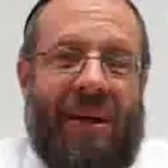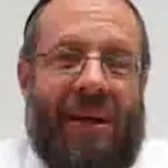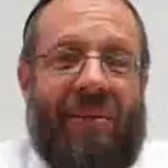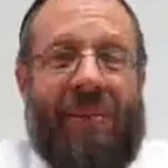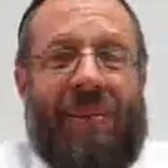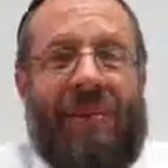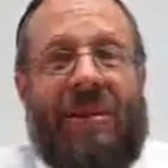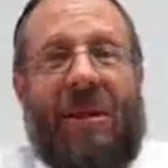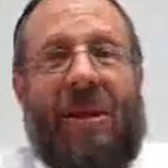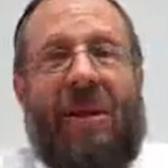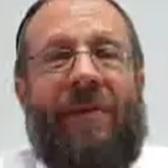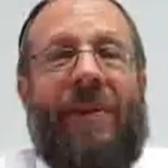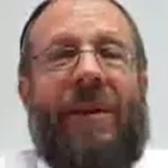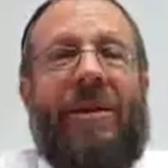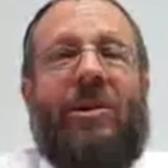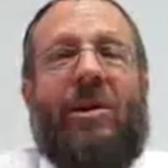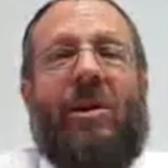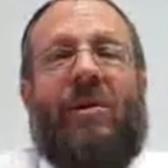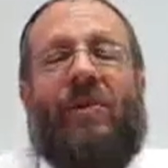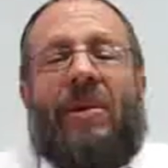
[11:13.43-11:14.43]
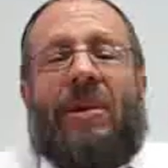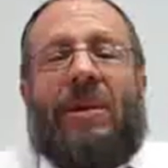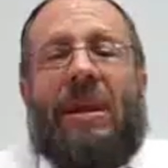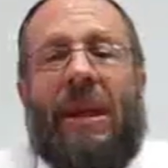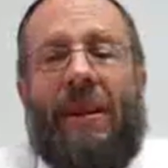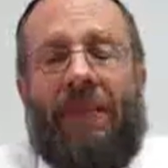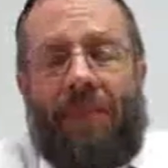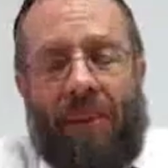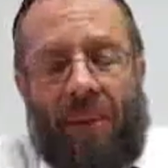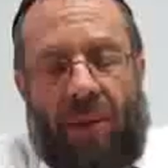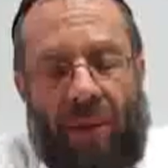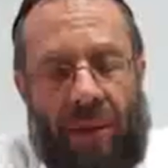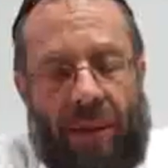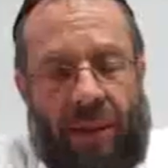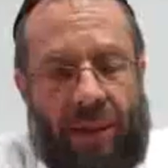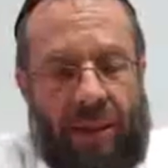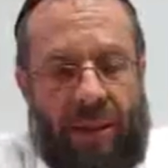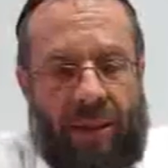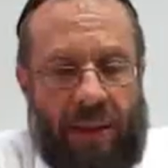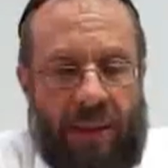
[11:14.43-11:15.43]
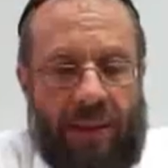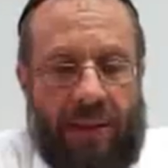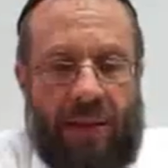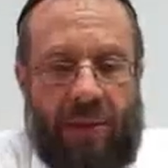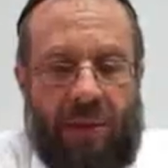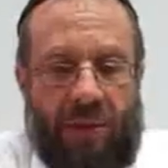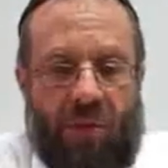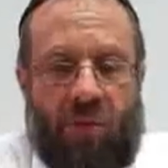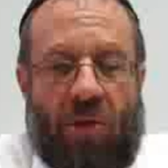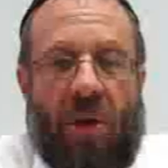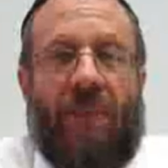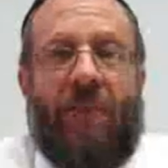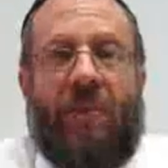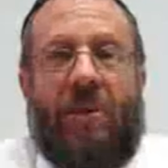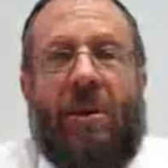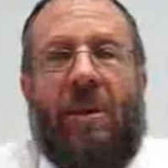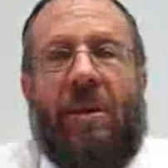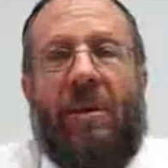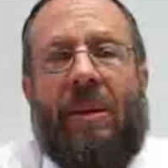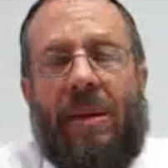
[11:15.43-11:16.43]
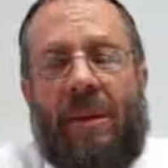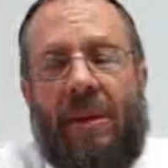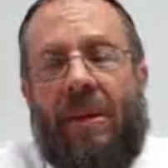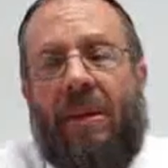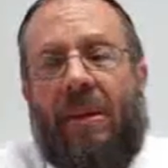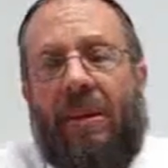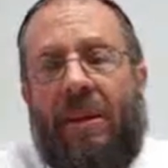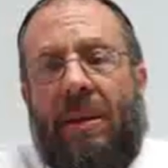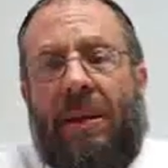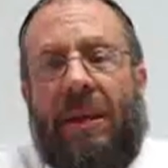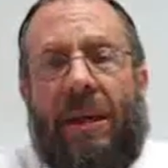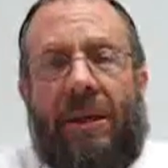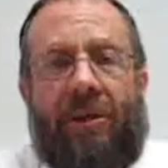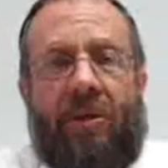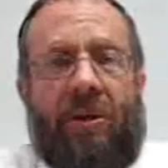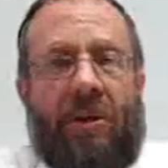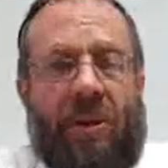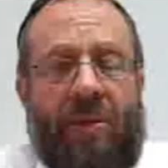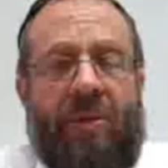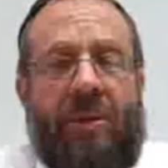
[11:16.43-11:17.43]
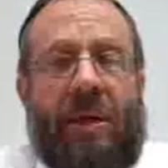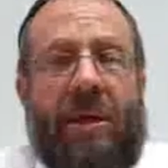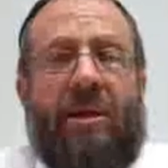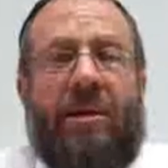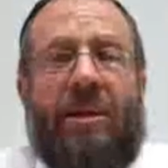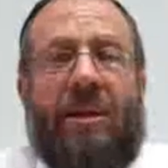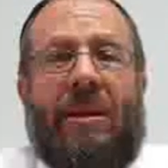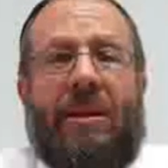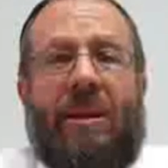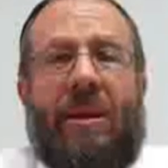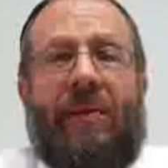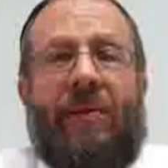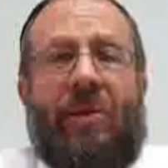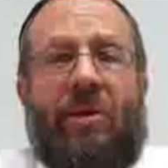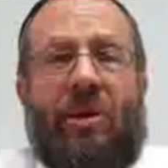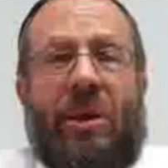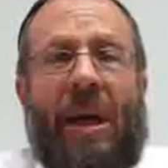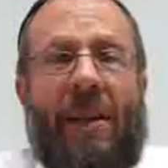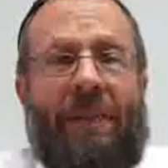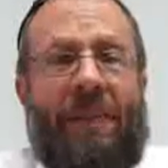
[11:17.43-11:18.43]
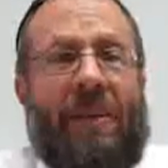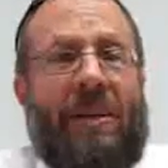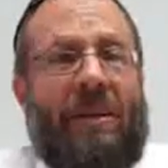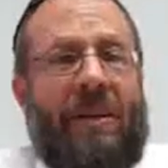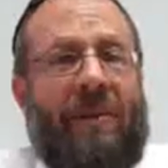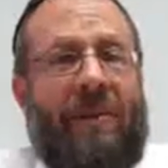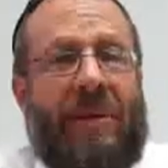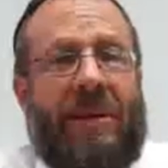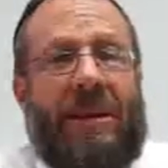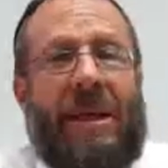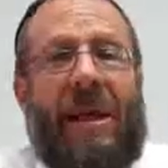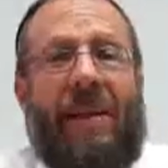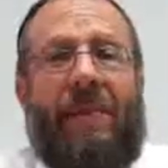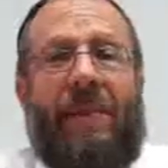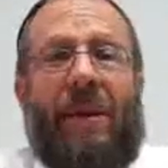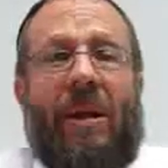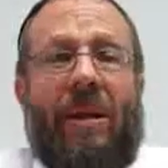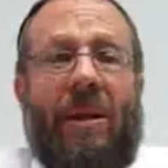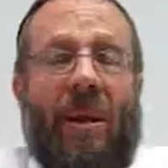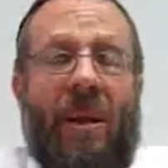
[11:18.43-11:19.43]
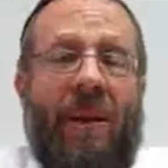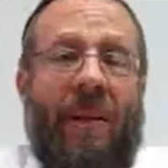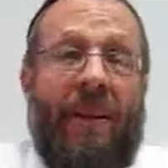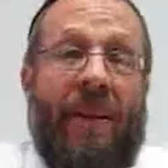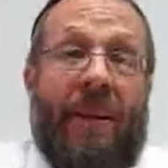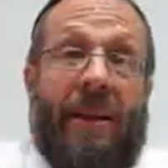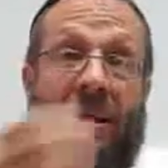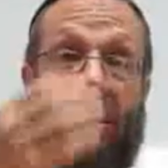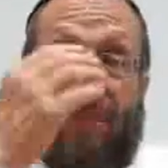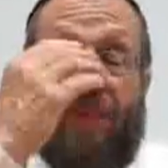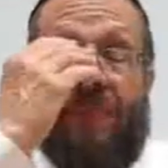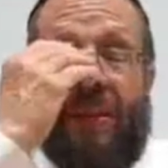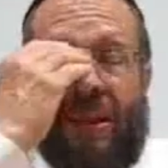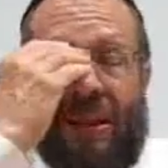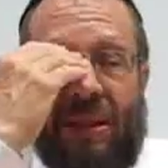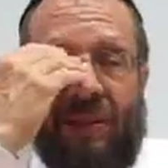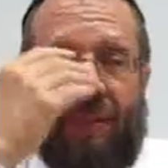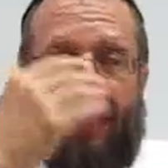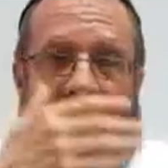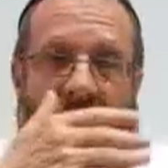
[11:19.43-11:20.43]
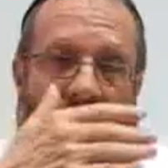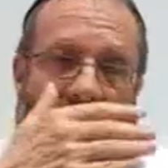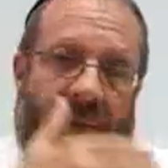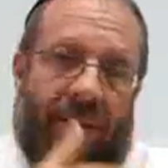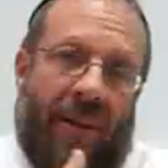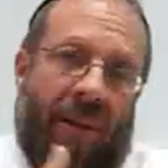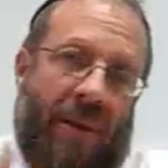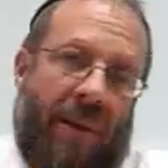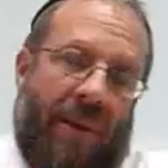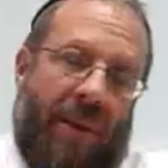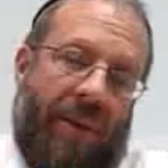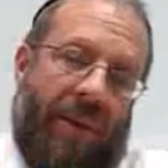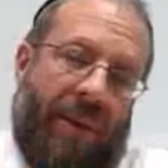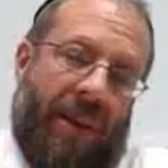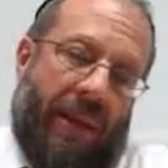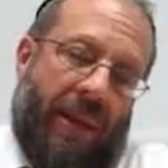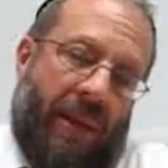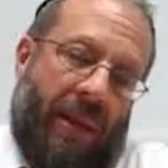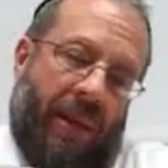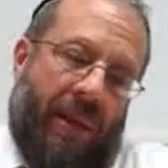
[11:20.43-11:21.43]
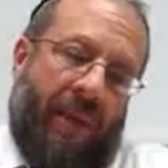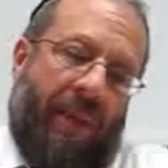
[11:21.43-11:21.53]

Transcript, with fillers: Rabbi Soloveitchik, for example, in his description in the lectures on Genesis of the Shabbos, of the Sabbath, speaks about the